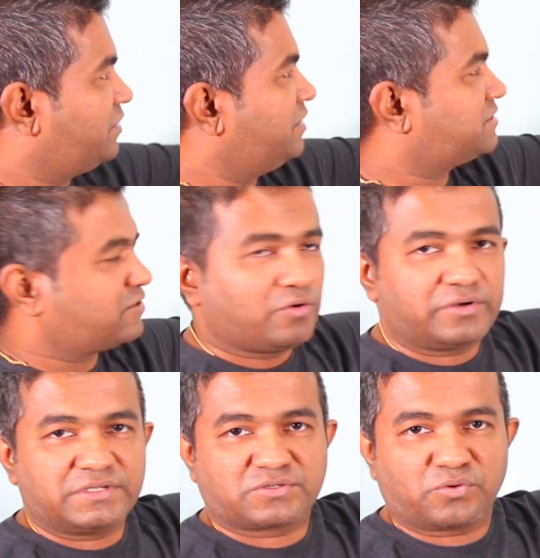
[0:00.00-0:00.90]
it's
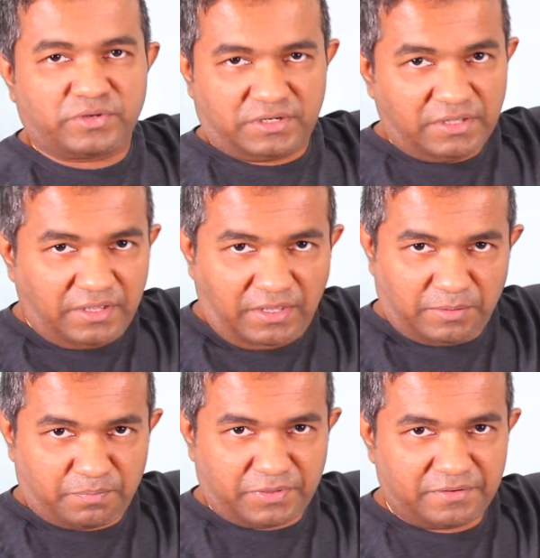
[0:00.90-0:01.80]
going to store in a
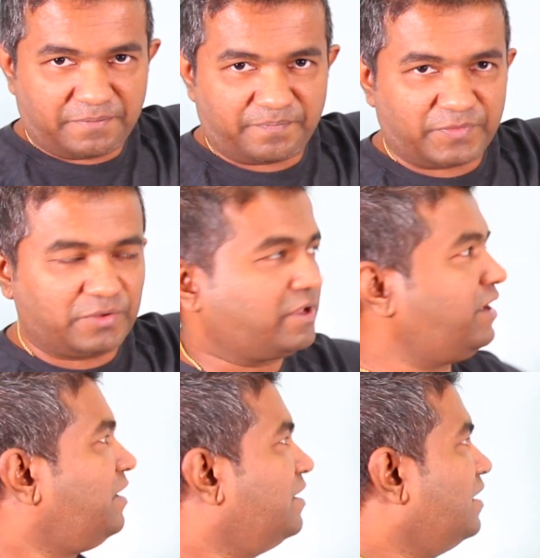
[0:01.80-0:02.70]
heap, okay?